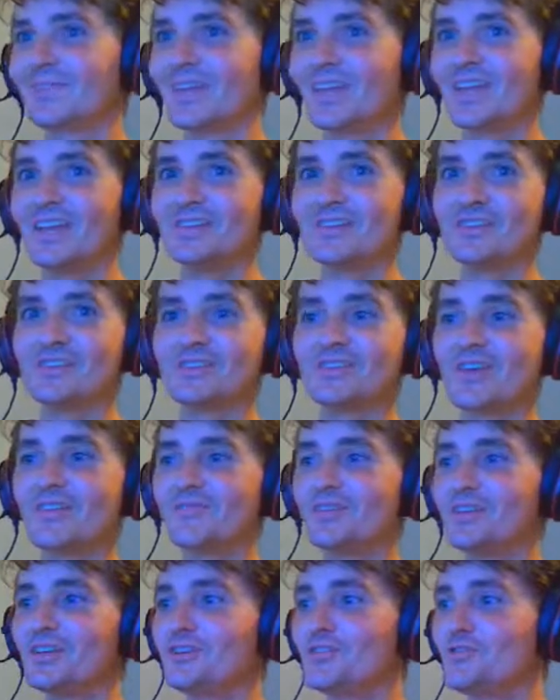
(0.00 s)
He's at
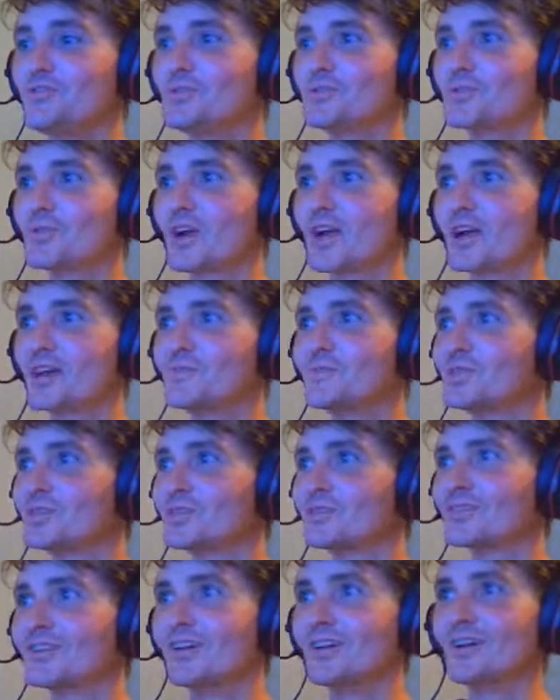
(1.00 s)
72
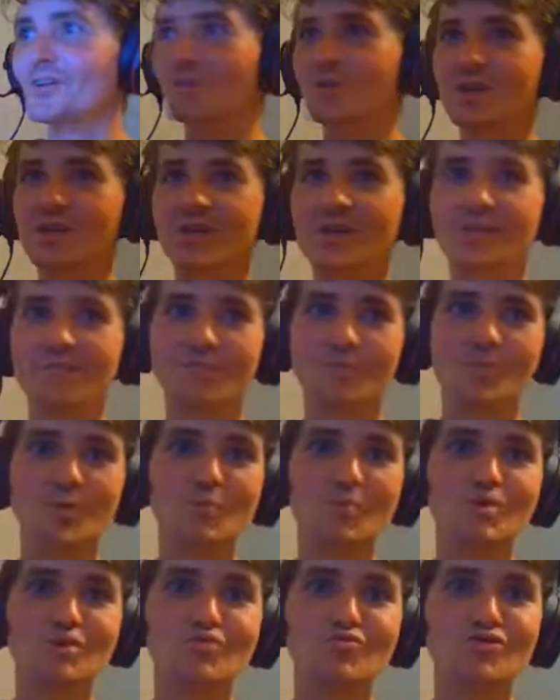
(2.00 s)
scribes. We can give him a
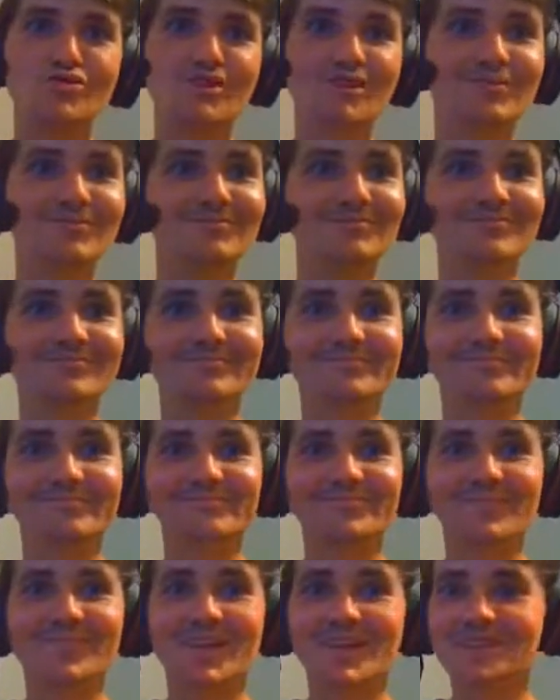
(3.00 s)
boost.
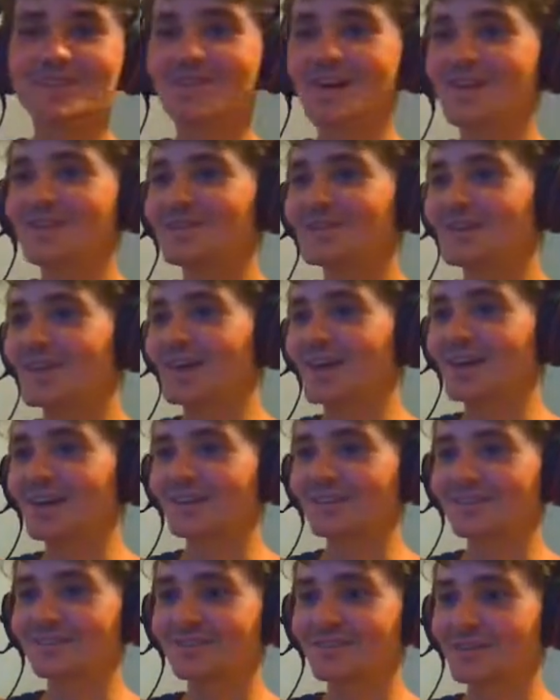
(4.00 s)
He's a nice guy. i
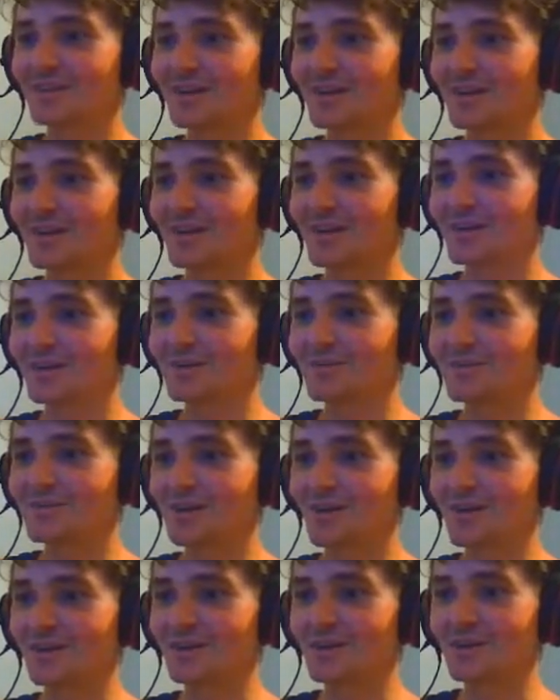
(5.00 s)
Was
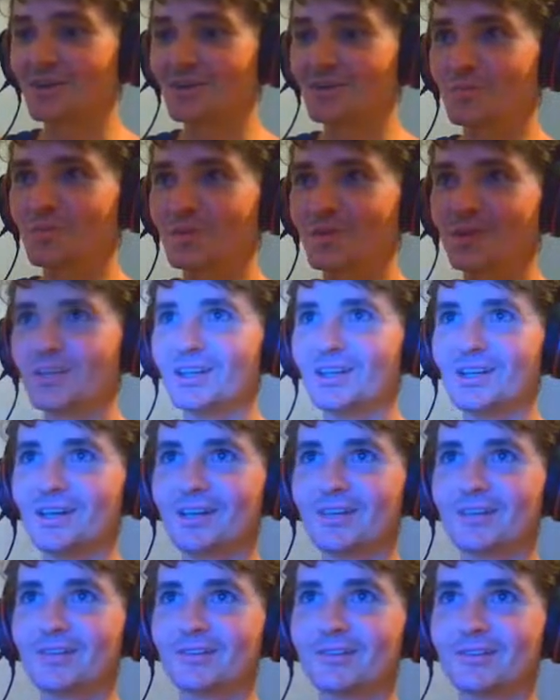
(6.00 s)
talking to him, and
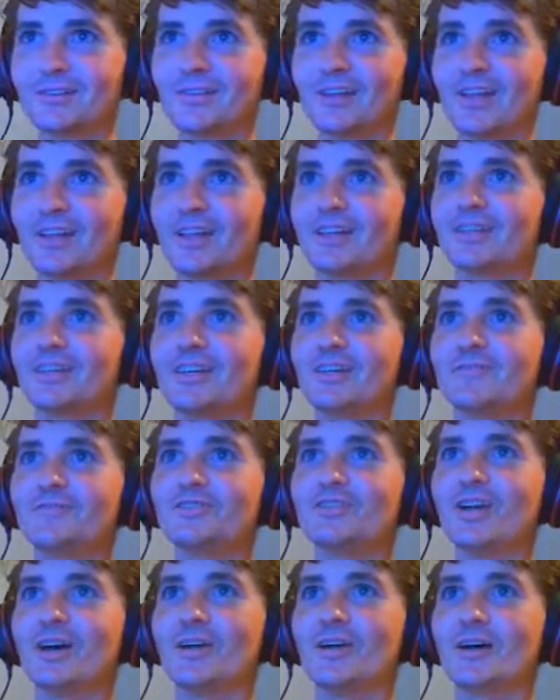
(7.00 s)
uh, I like to give
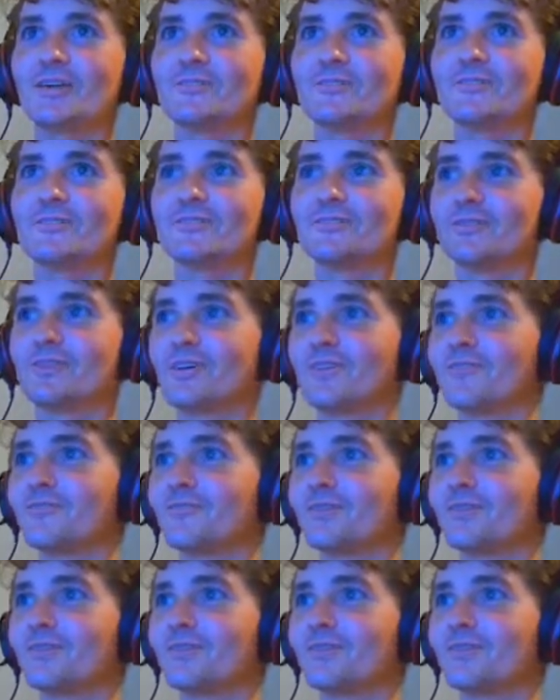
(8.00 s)
shout outs and stuff.